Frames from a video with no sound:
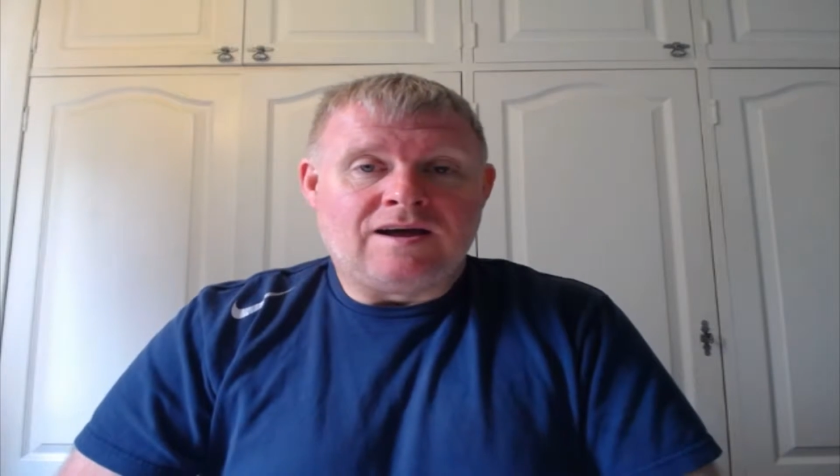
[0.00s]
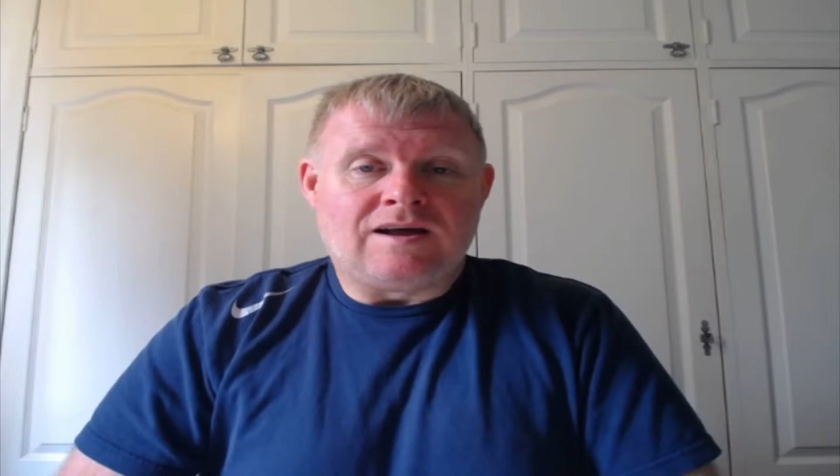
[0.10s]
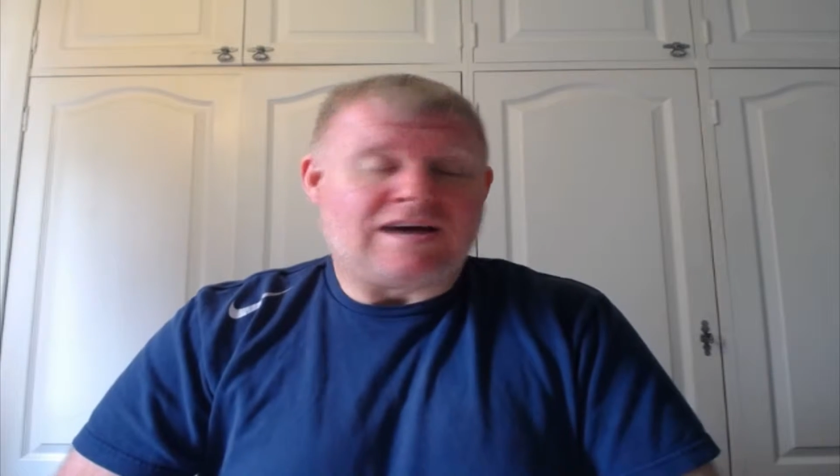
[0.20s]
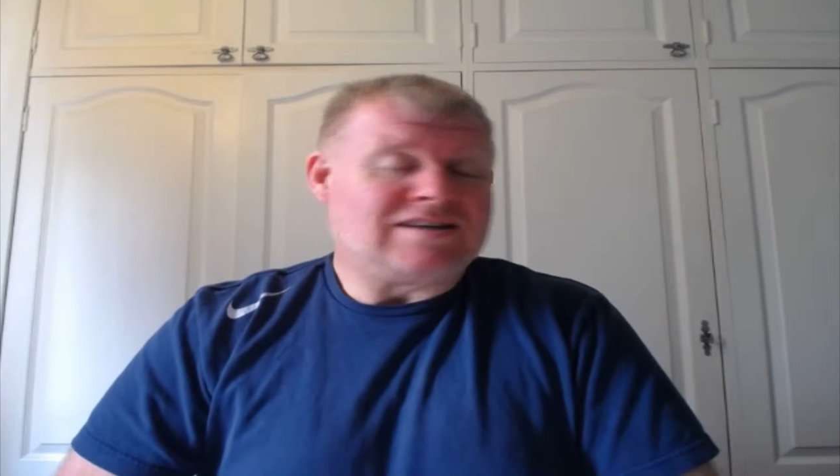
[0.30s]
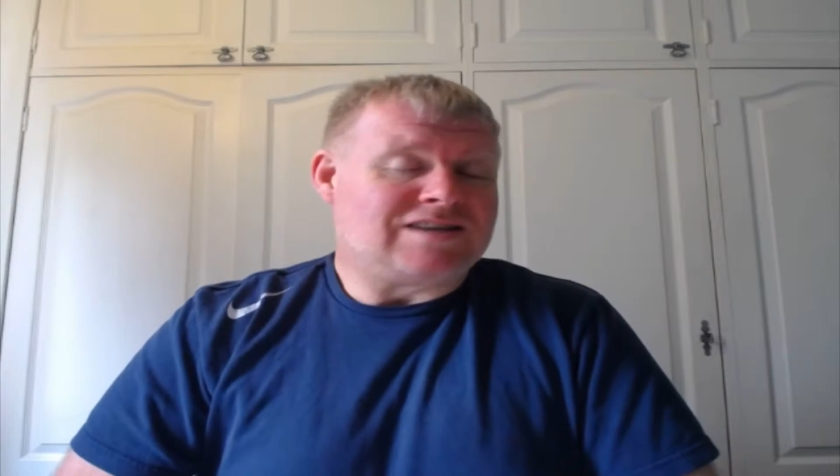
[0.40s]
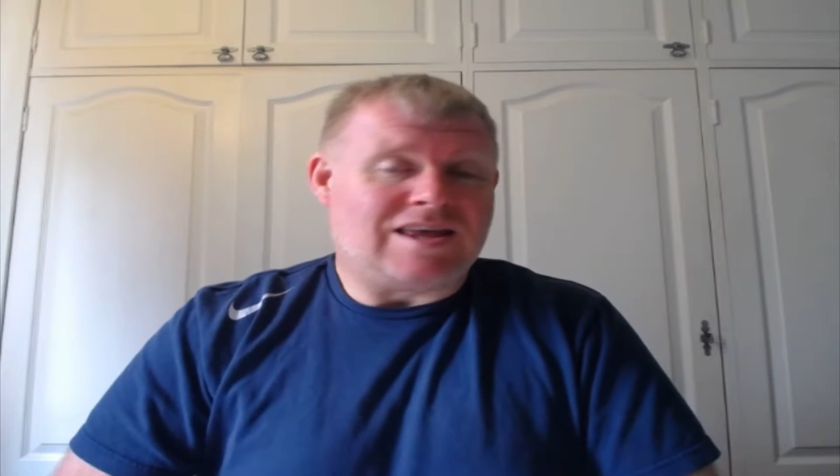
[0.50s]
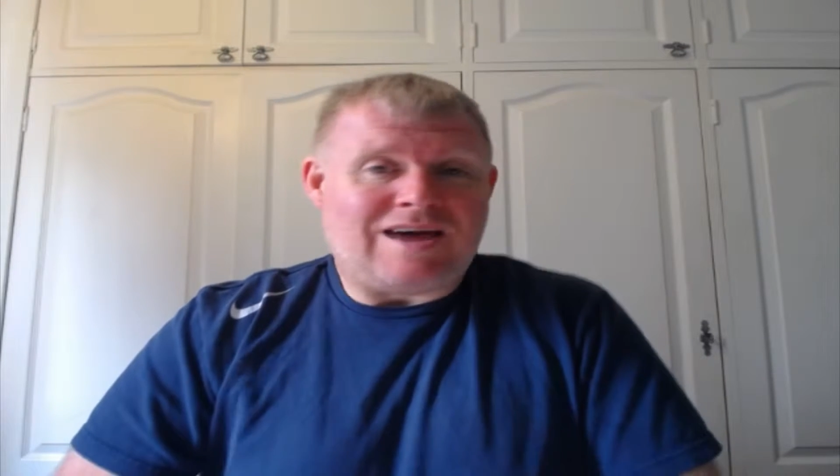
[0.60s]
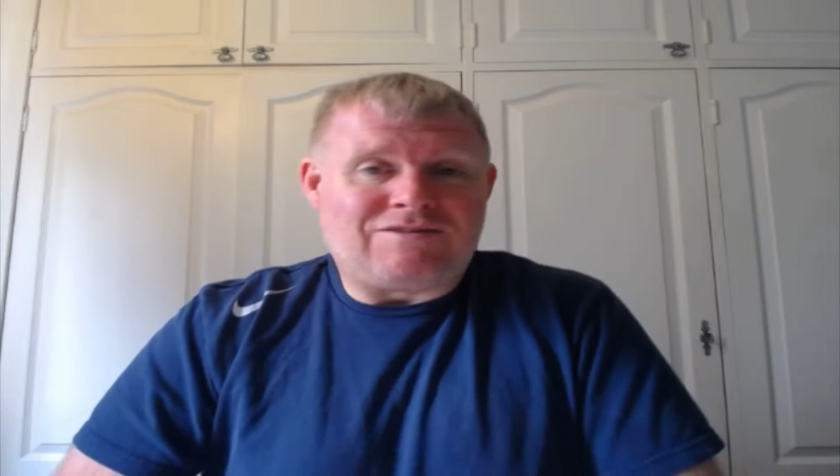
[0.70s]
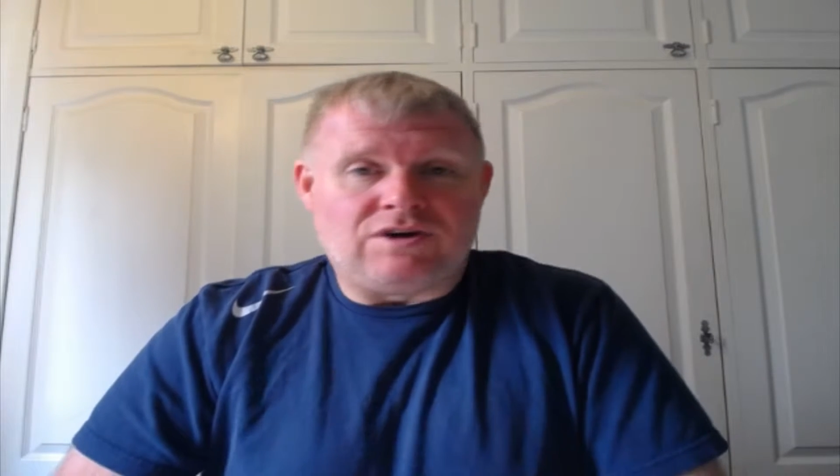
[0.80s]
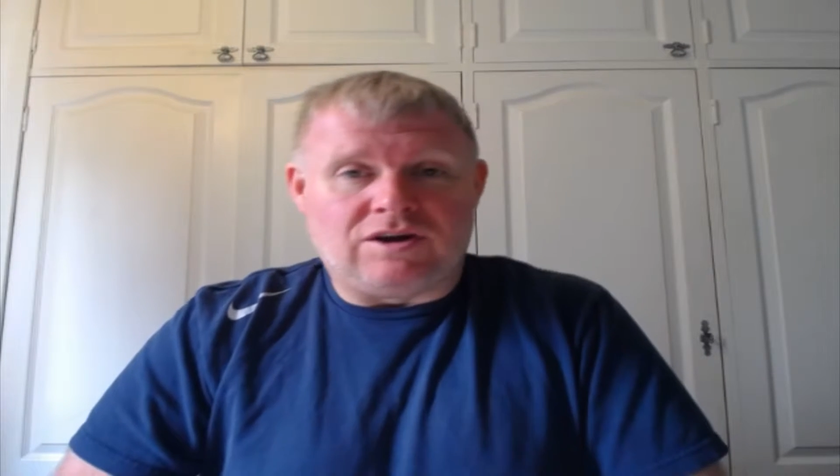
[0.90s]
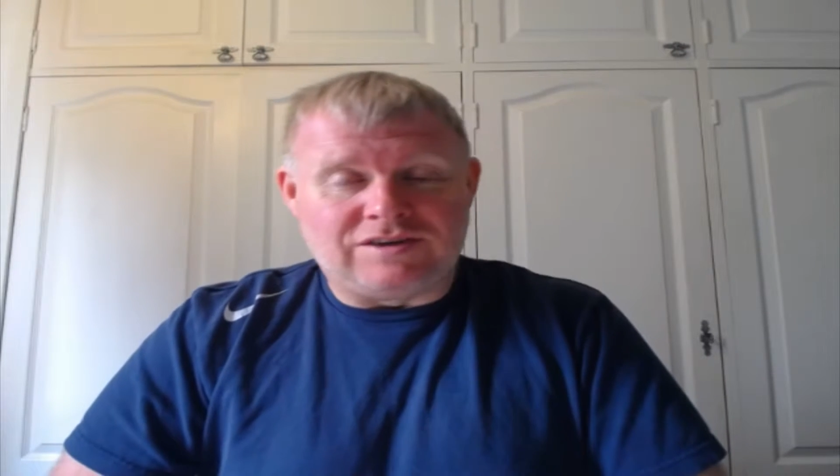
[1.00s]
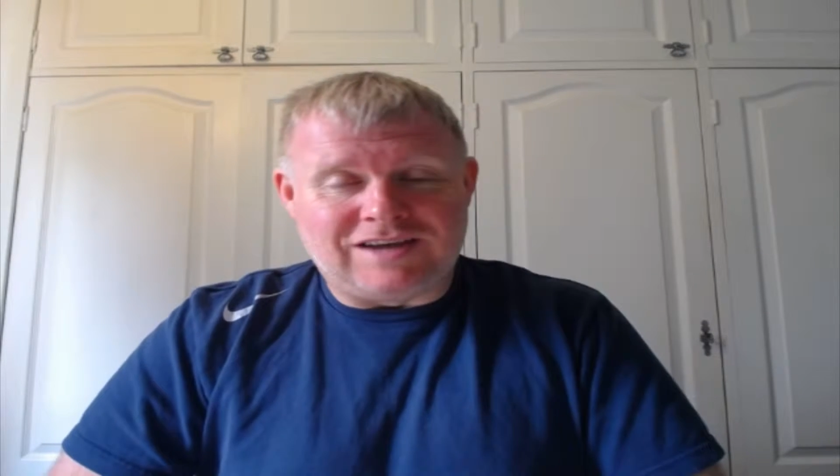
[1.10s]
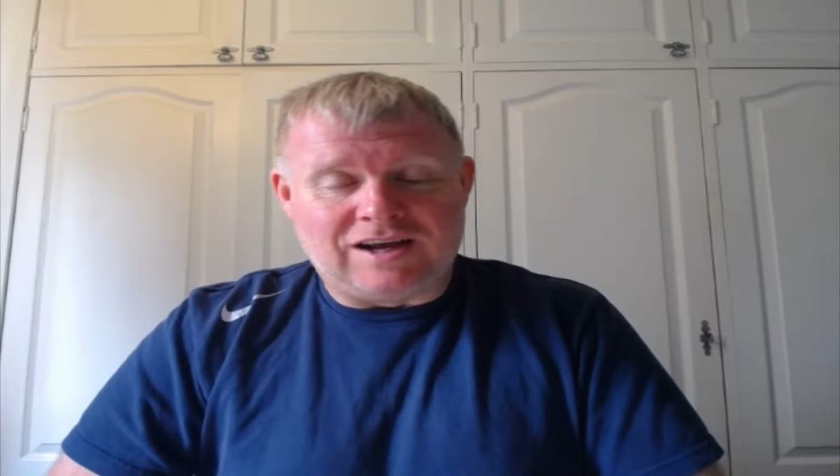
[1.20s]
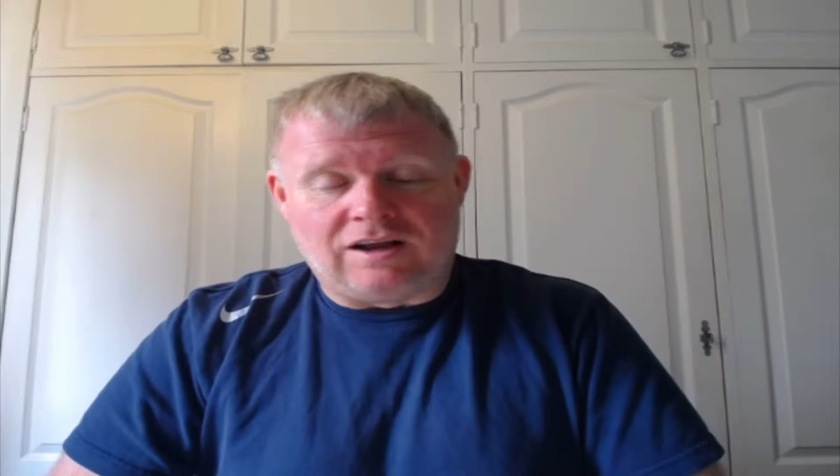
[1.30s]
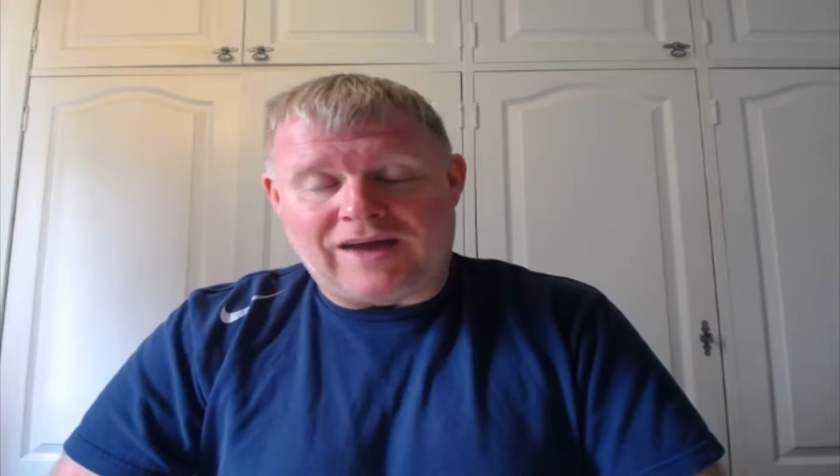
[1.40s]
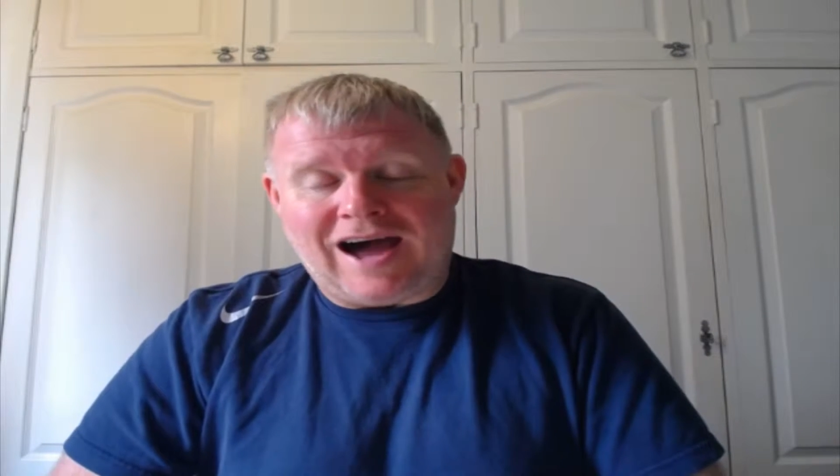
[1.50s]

Like I say, they haven't got the deal on that